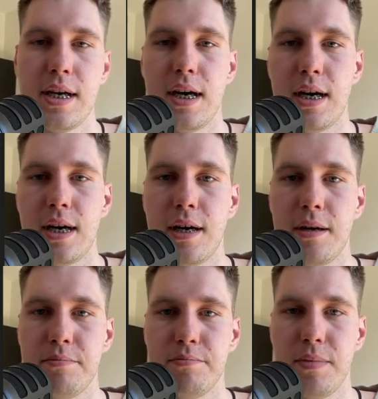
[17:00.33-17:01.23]

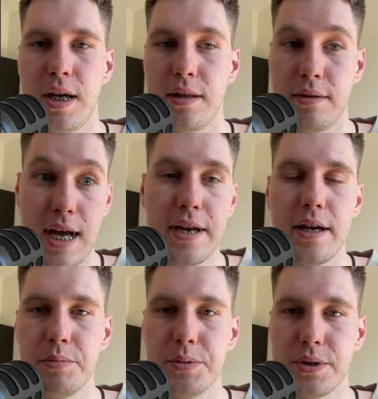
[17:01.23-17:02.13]
and that
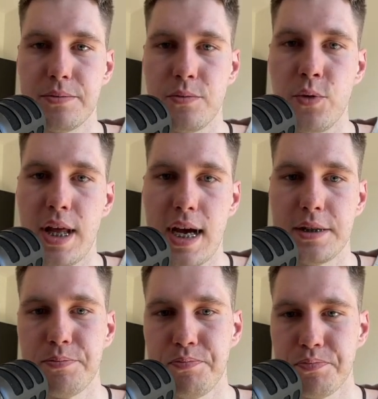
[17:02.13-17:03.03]
helps with
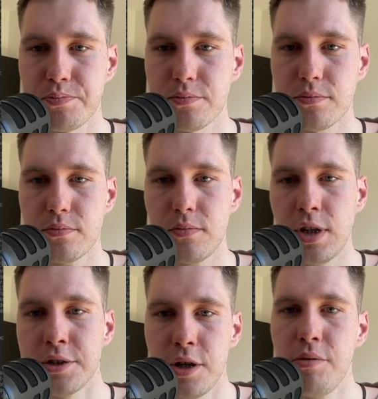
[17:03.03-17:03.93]
that.
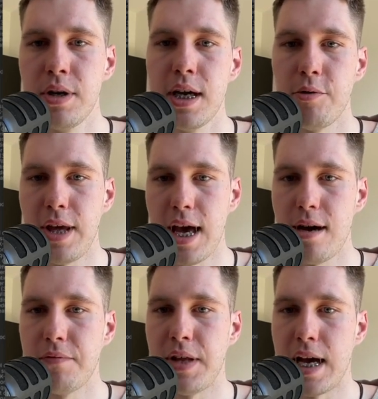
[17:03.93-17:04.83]
So we
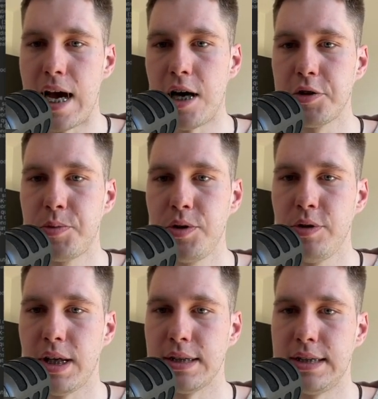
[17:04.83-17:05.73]
have the output. You
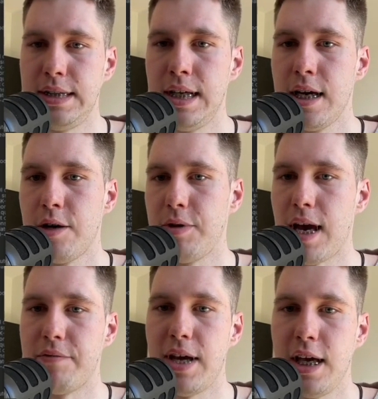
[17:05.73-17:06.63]
can see we
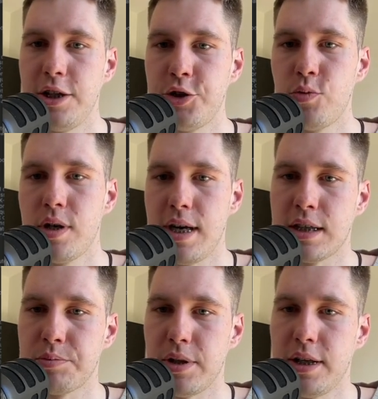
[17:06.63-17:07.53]
have the H1
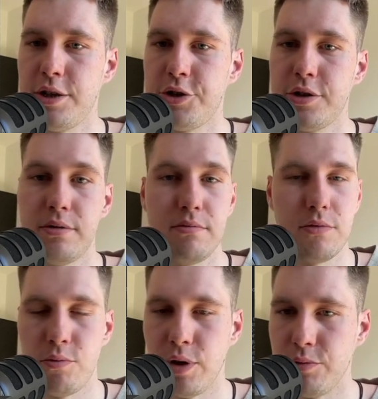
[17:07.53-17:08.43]
explanation,
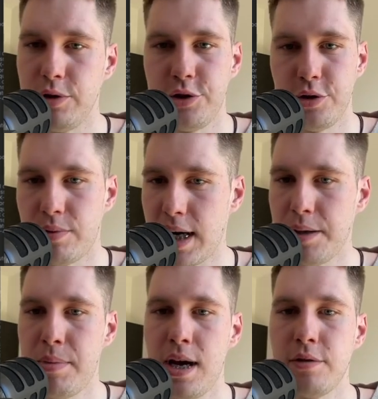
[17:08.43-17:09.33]
what we should write
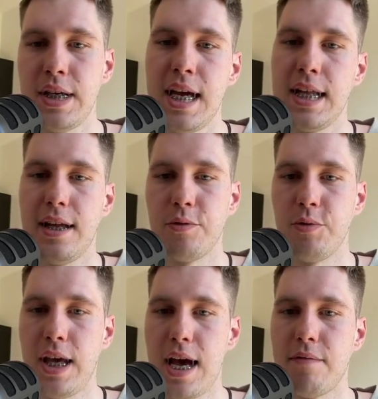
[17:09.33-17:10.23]
about. Then we
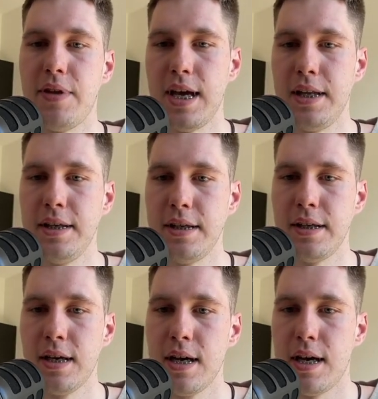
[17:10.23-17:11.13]
have the heading
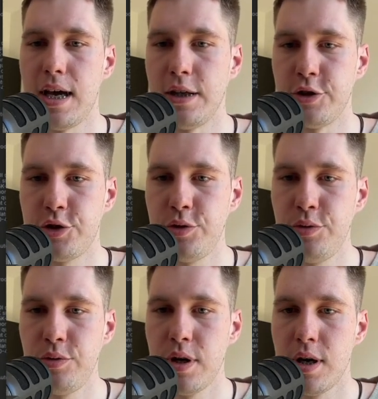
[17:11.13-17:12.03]
H2,